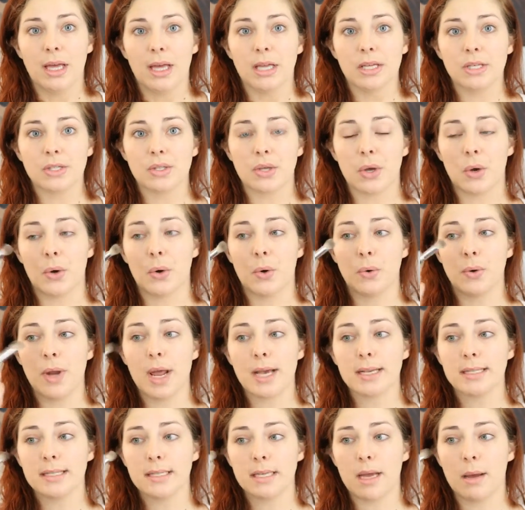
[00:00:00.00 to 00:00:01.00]
so
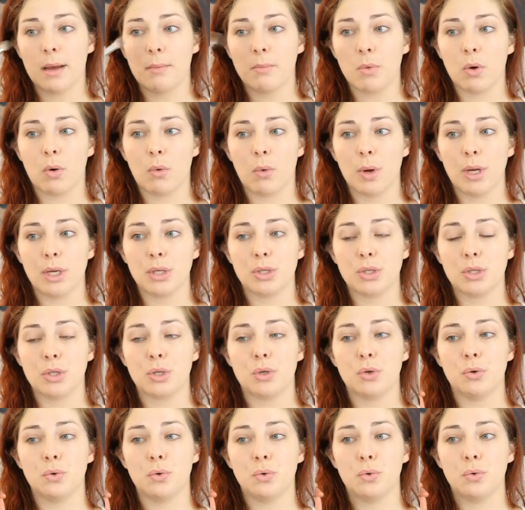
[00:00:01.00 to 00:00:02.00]
next I'm going
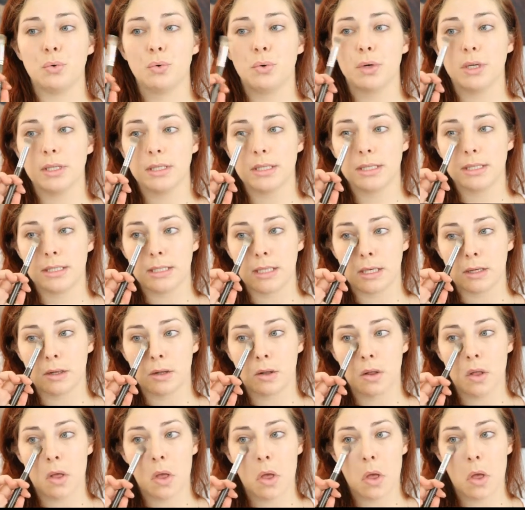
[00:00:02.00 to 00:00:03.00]
to
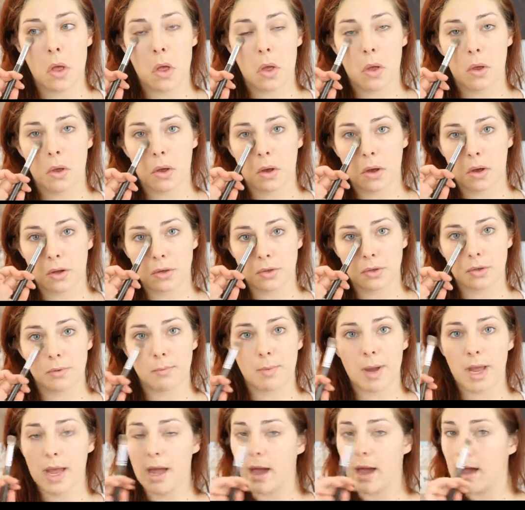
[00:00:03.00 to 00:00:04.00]
conceal under
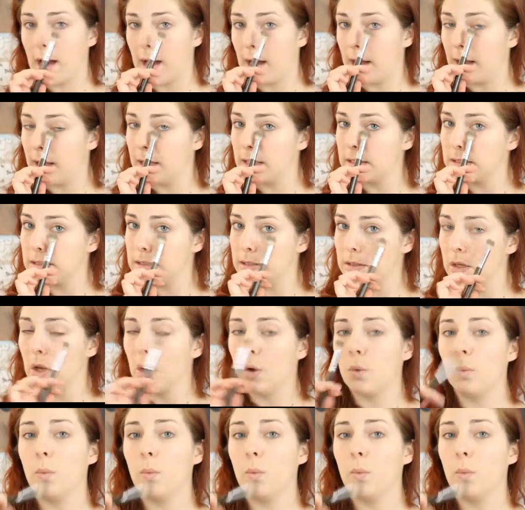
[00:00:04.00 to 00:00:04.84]
my eyes.